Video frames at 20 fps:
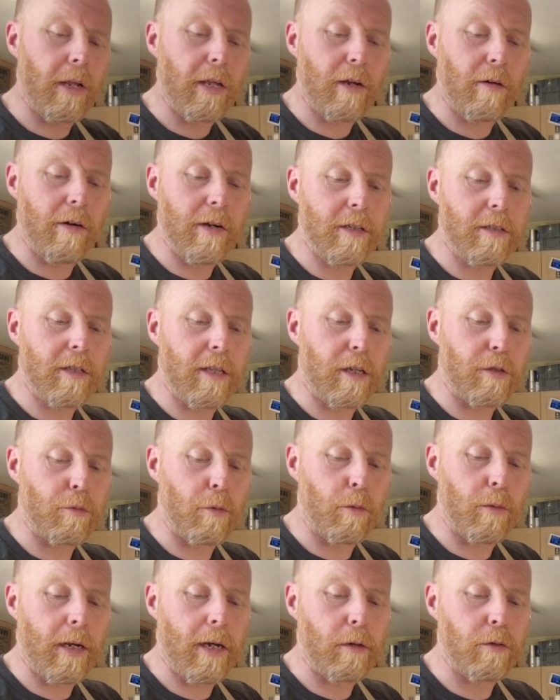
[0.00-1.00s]
grit. So that's
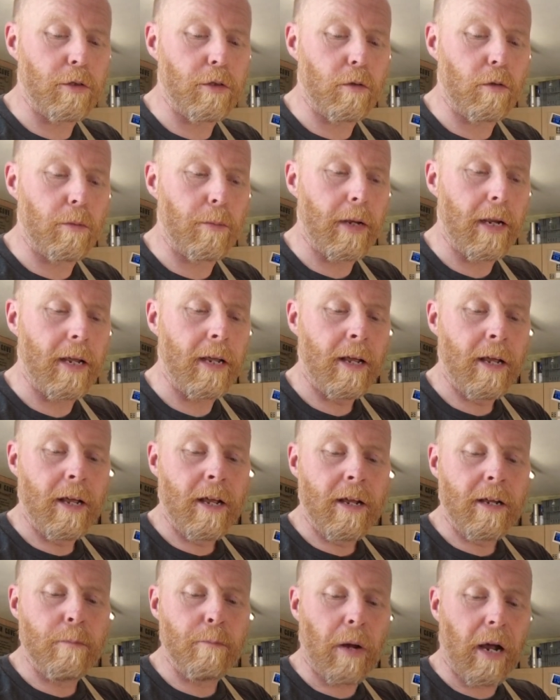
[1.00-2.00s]
what we're down to at the minute.
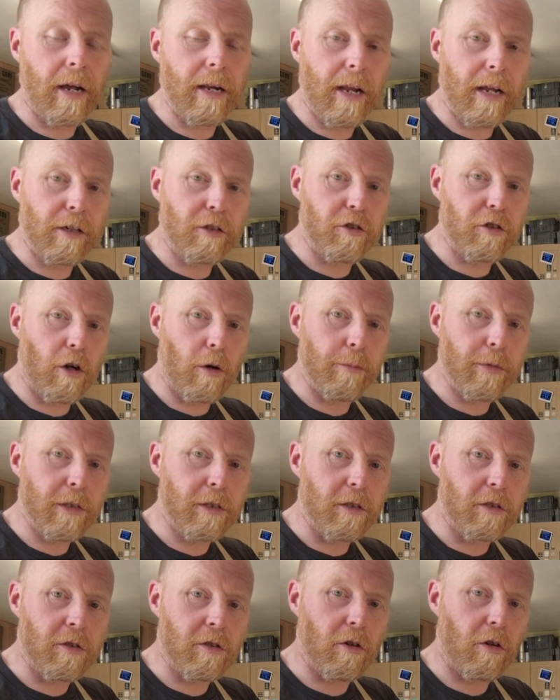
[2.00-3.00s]
My next job is
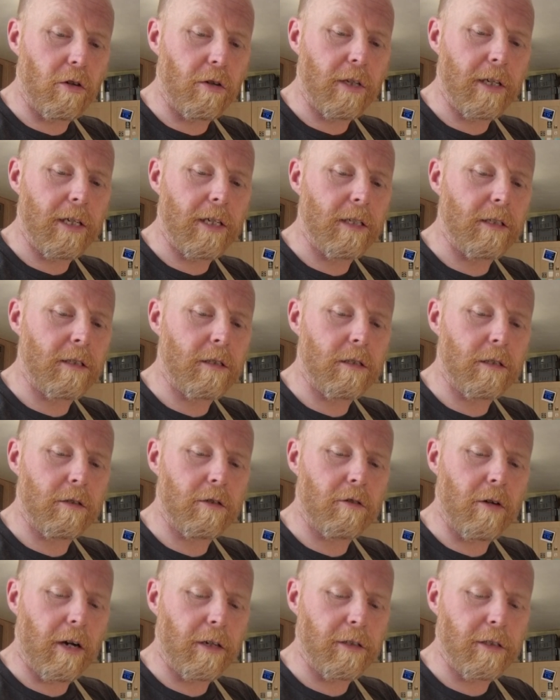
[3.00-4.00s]
to sort these
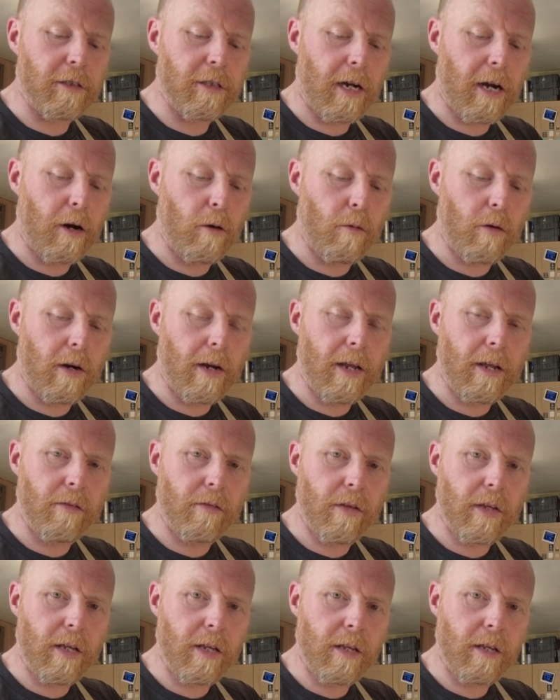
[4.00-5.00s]
scratches out in
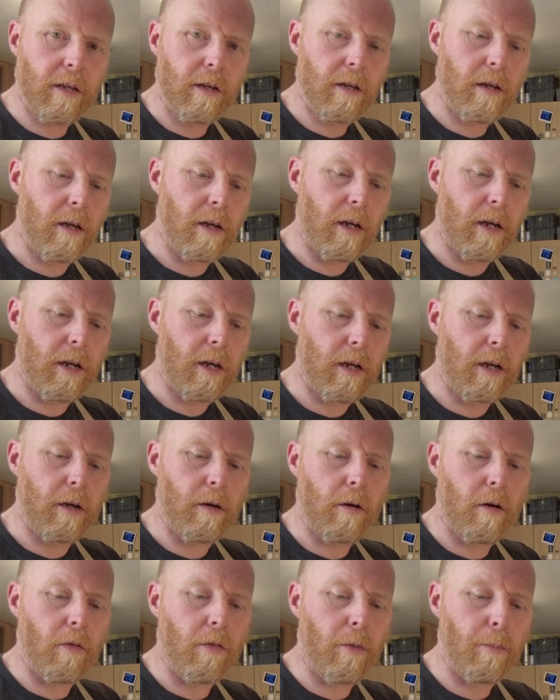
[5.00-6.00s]
the
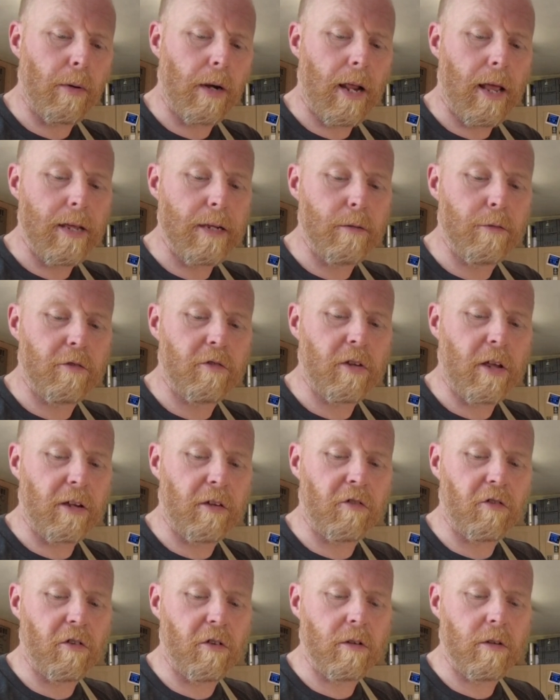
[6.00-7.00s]
on the blade
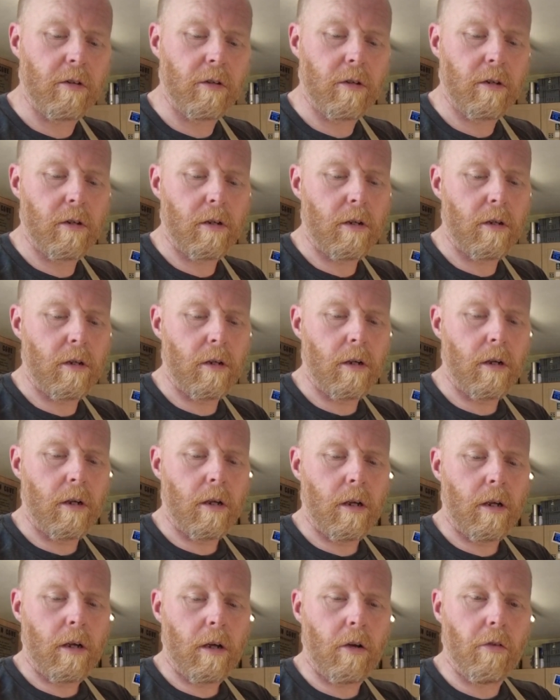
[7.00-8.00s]
section,
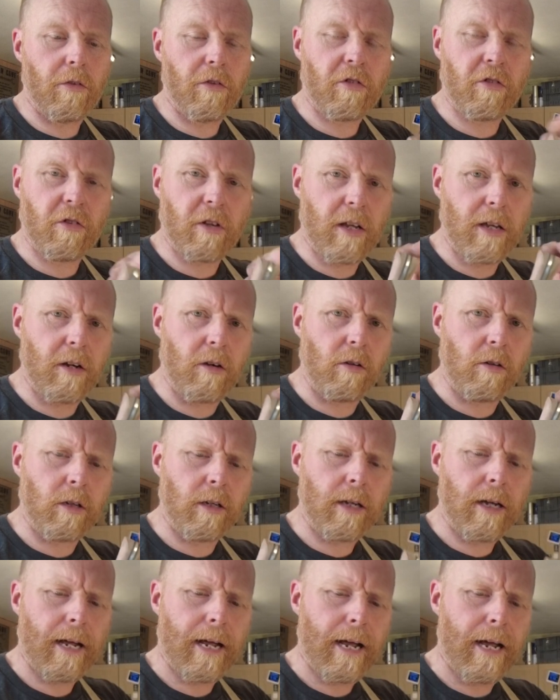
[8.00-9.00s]
on the steel,
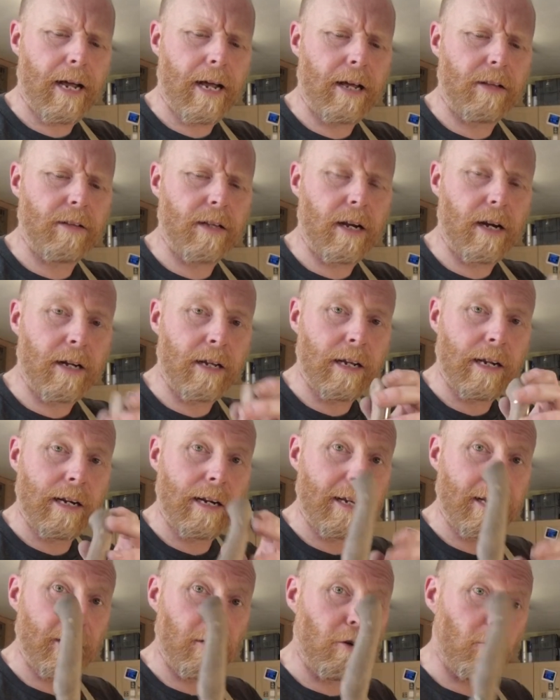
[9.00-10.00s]
and then I can
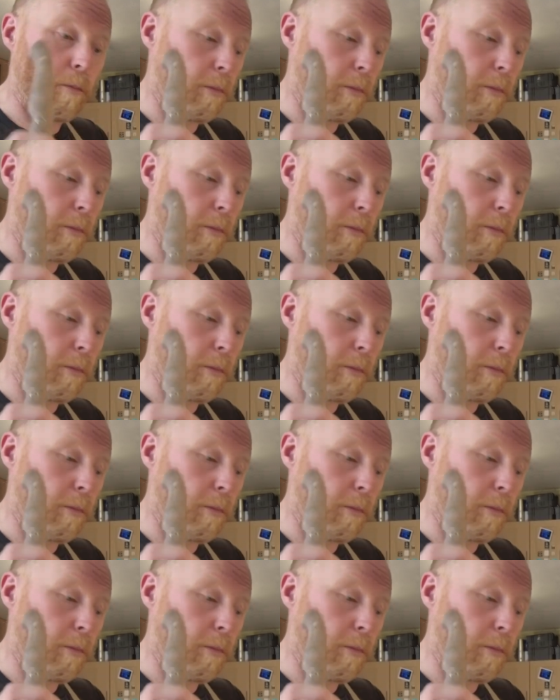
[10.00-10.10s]
clean it up